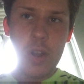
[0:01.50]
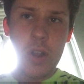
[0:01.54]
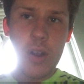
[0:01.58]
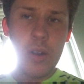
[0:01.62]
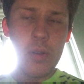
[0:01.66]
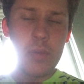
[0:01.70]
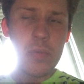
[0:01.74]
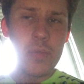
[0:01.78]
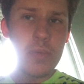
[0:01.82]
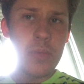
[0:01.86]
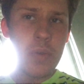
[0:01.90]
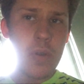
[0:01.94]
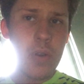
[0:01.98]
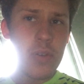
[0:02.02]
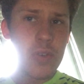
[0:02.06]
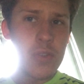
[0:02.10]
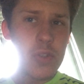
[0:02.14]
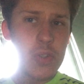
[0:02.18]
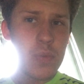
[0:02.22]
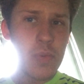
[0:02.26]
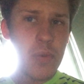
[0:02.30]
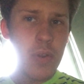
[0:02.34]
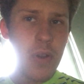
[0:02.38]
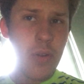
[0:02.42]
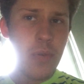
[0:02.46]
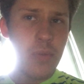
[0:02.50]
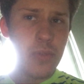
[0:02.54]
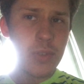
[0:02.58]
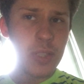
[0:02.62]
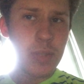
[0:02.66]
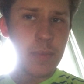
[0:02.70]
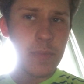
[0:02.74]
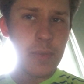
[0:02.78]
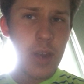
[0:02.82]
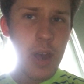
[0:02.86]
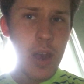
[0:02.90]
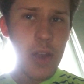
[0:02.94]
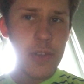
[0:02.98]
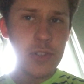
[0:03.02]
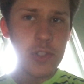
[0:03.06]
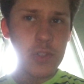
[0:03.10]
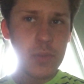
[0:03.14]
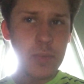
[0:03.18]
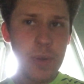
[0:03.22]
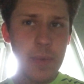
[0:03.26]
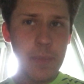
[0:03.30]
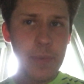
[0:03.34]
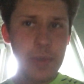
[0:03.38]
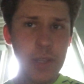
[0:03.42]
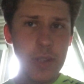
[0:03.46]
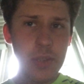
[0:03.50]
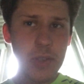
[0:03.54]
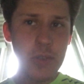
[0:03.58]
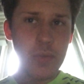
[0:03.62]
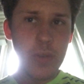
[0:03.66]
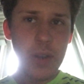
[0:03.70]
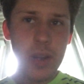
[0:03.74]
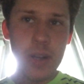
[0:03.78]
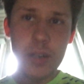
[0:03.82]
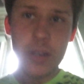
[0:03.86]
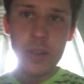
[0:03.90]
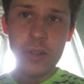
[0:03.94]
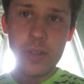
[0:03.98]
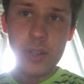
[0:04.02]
Are we rolling? Yes, we are. What's up, guys? It's your boy McKinley Crain here.